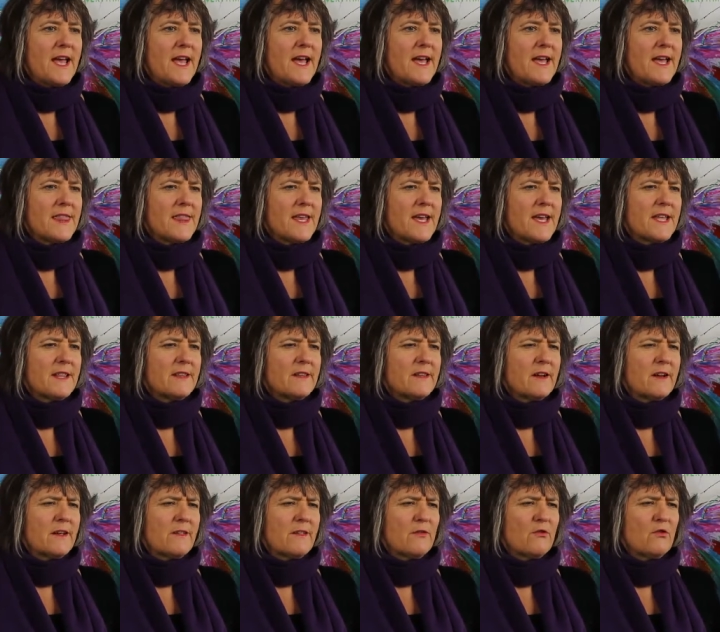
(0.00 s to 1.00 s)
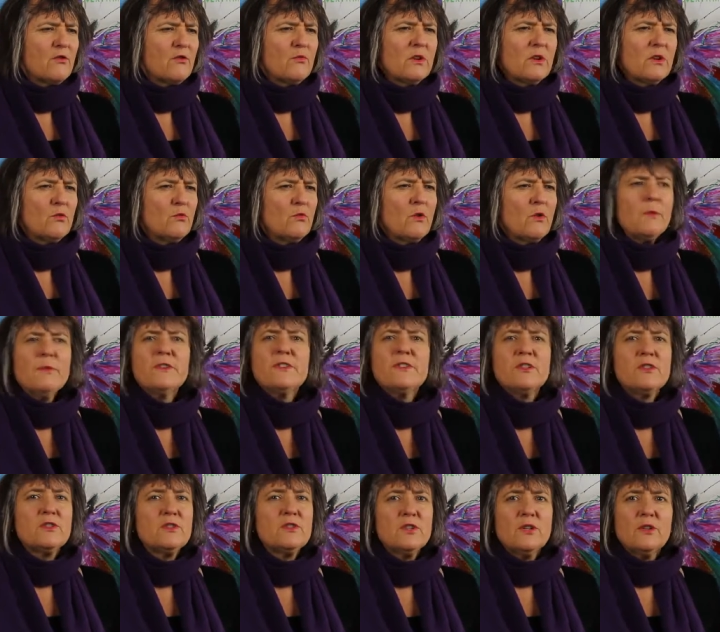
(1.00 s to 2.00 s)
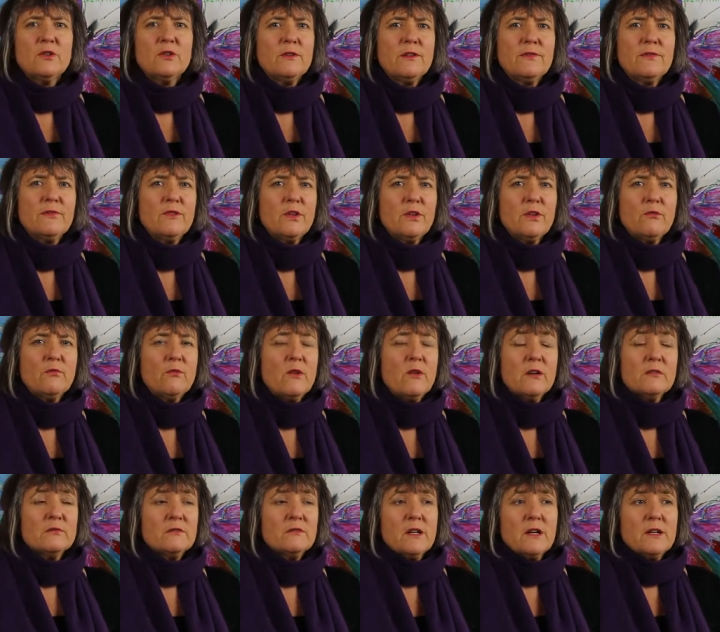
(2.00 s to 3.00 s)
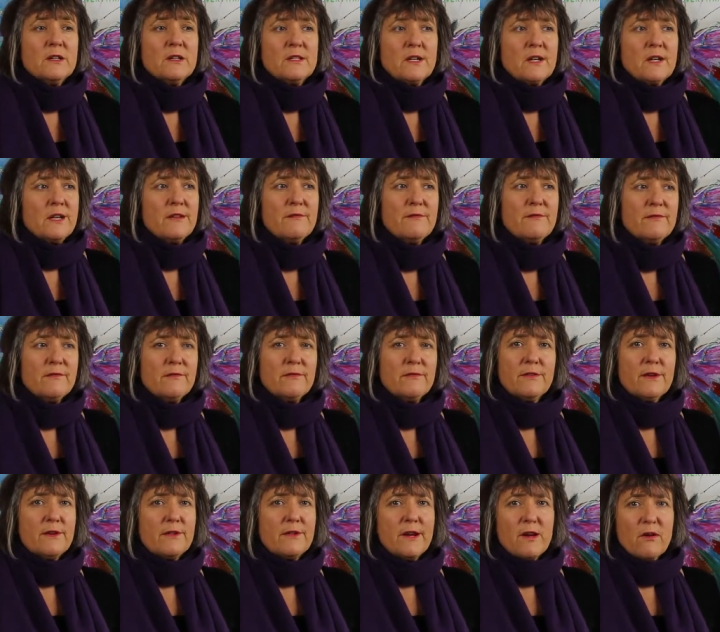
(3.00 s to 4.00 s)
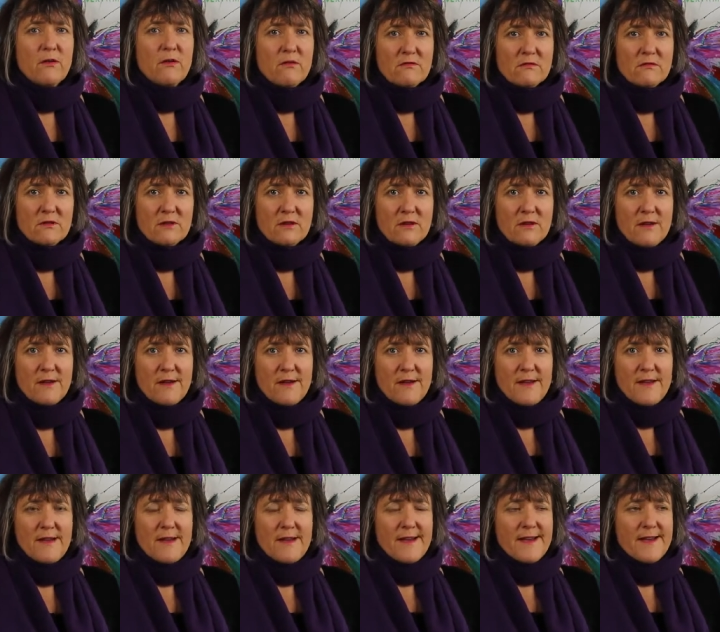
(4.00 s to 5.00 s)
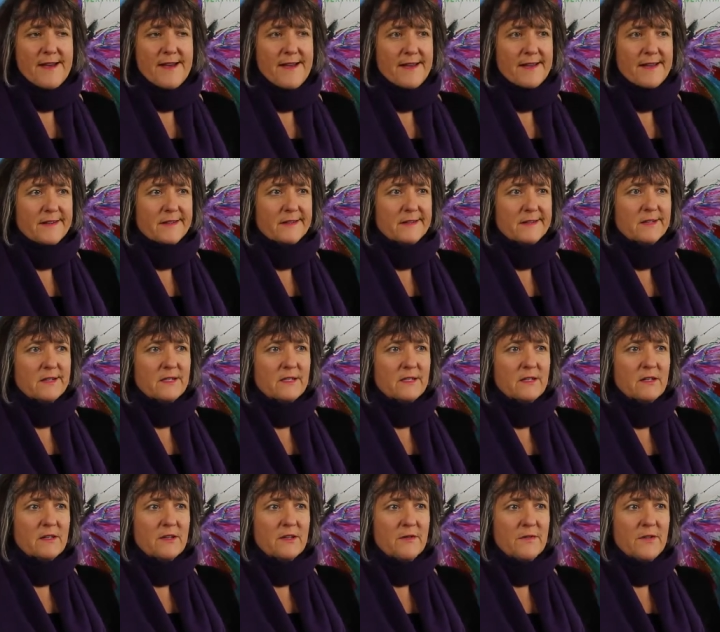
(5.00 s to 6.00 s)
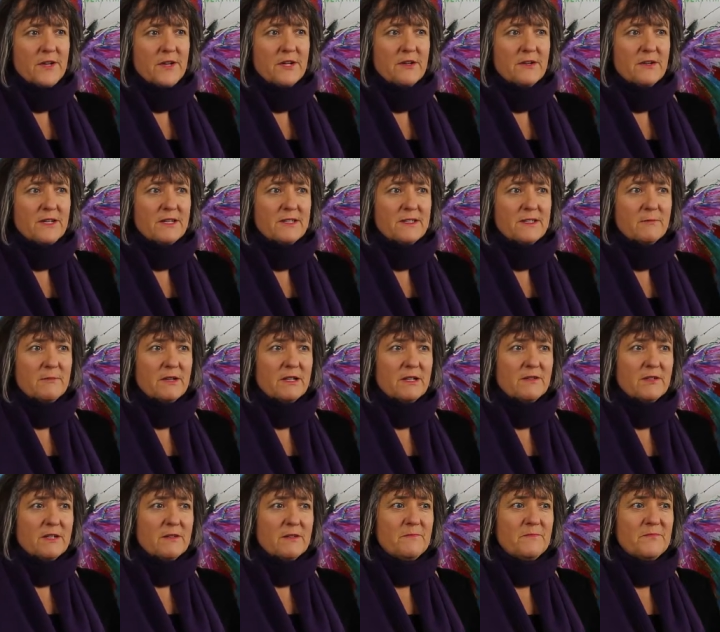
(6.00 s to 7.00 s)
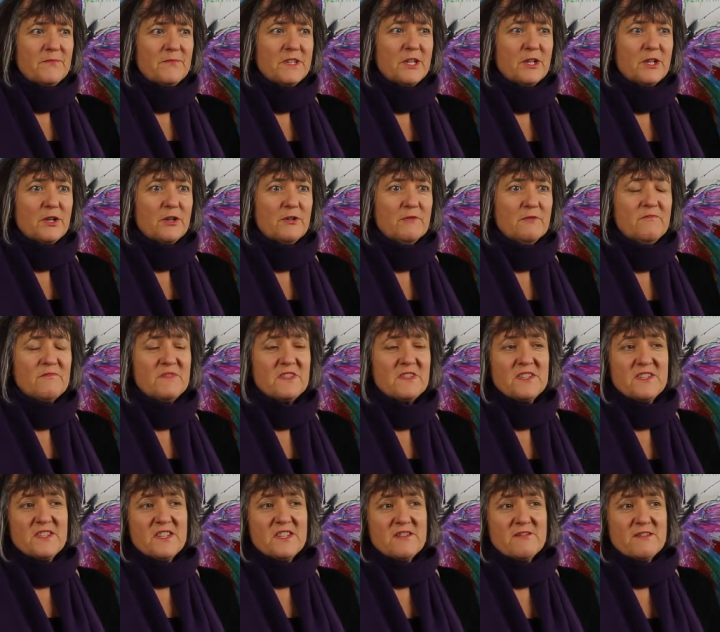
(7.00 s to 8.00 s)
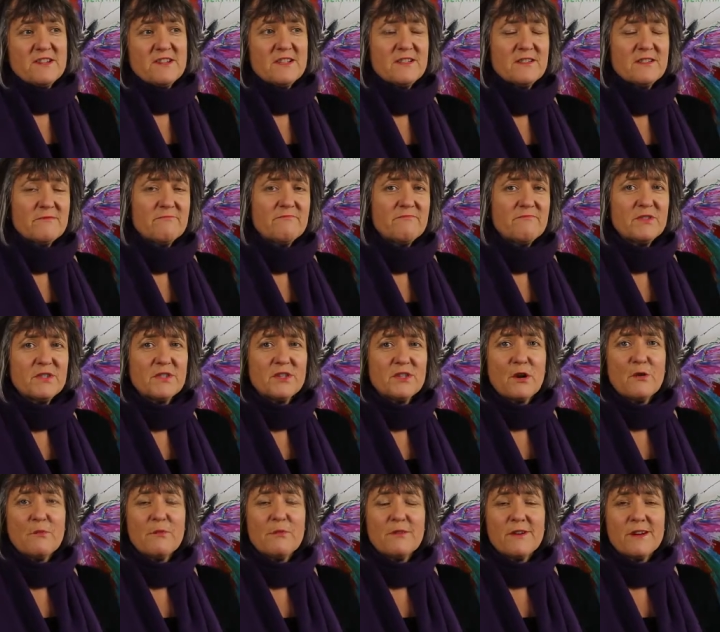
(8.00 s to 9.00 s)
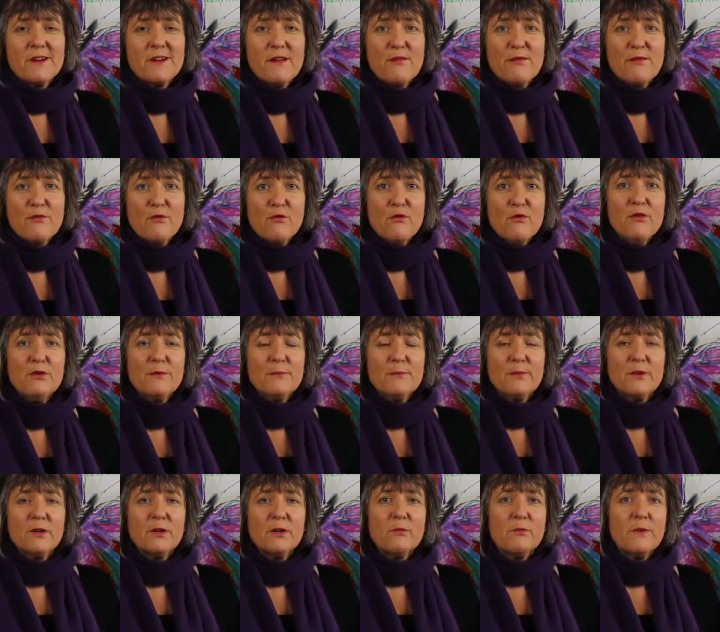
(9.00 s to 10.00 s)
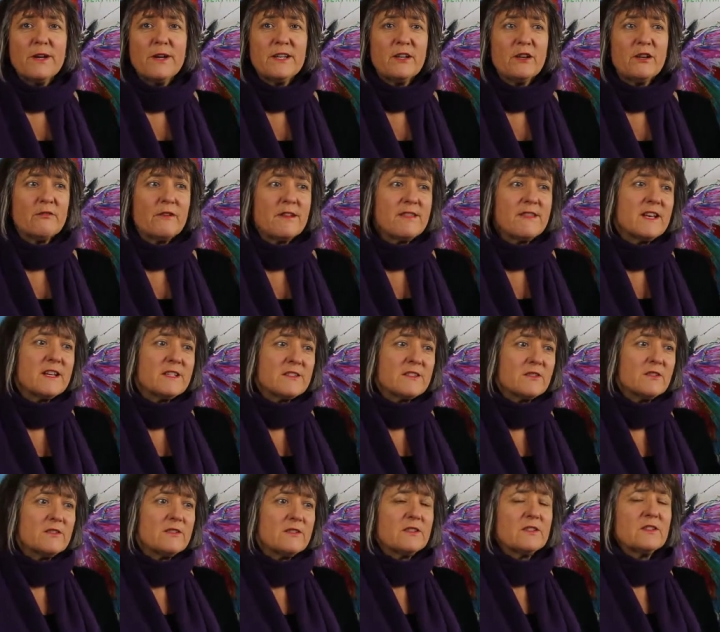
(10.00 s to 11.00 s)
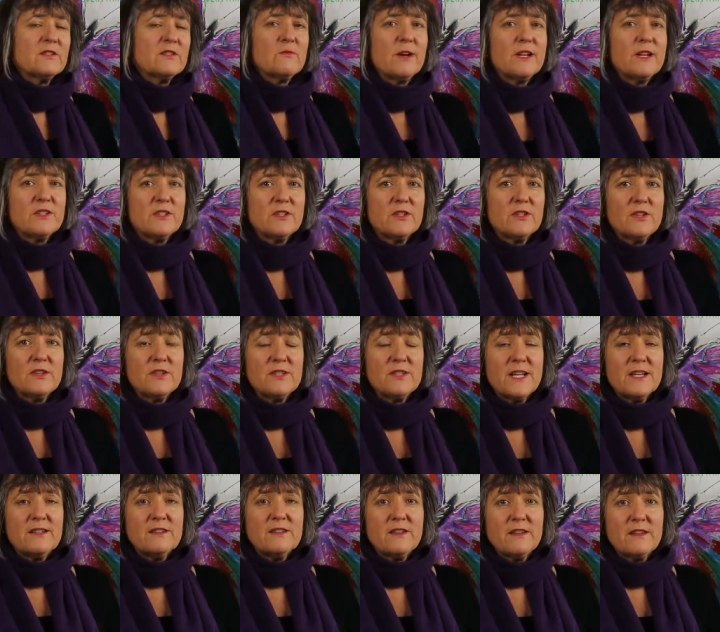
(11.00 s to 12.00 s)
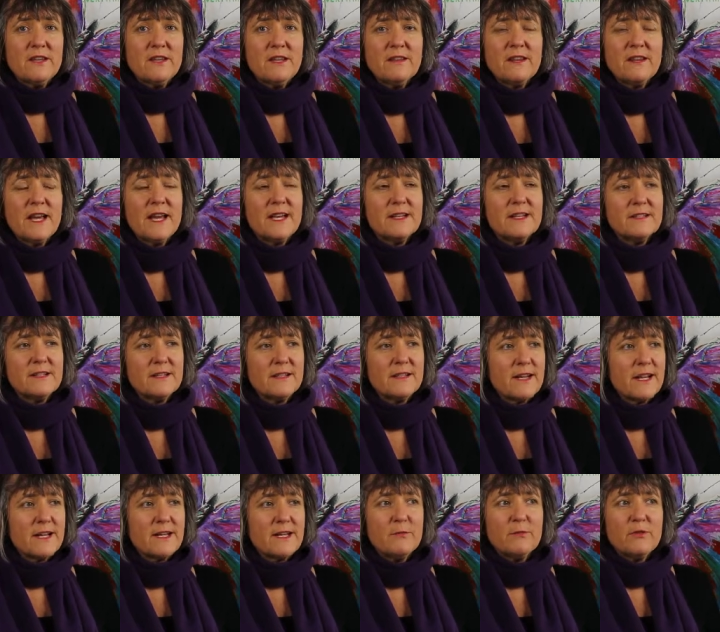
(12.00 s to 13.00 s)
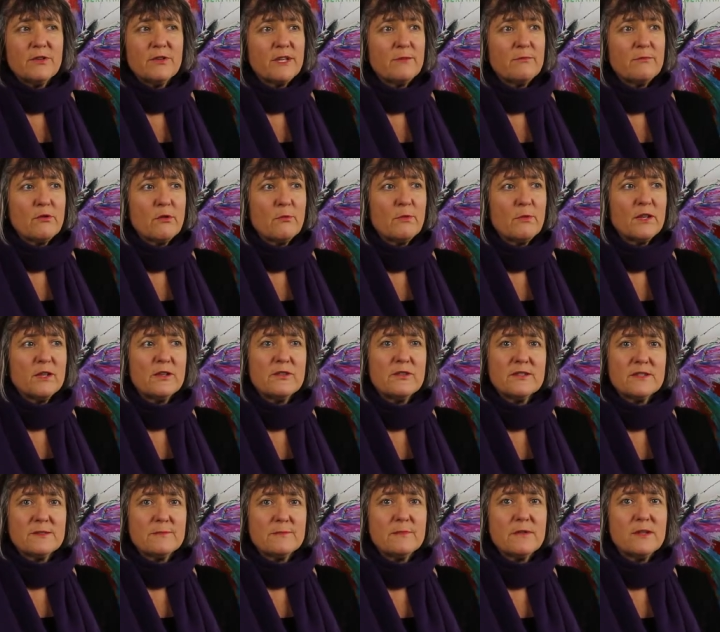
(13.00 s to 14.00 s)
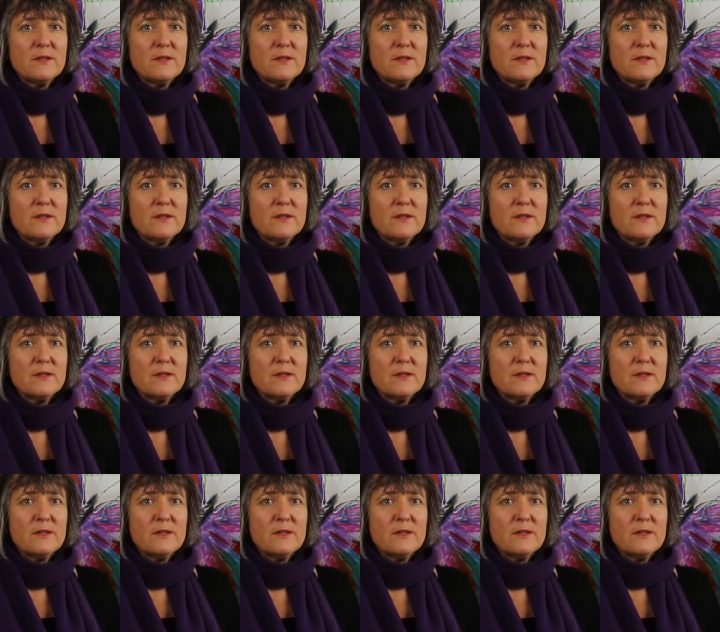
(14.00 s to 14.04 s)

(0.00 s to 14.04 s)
and then I thought, well, what would you do if you weren't going to live very long? And I know that's a bit of a, you know, a serious, sobering thought, but when you're in that sort of situation, you tend to think that. And anybody probably who's